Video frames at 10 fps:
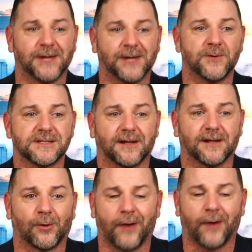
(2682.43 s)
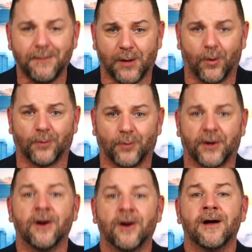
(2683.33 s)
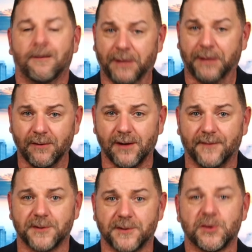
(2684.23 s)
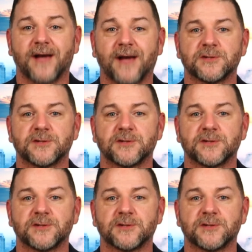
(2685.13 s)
who is a Grammy Award winner, appearing on their track.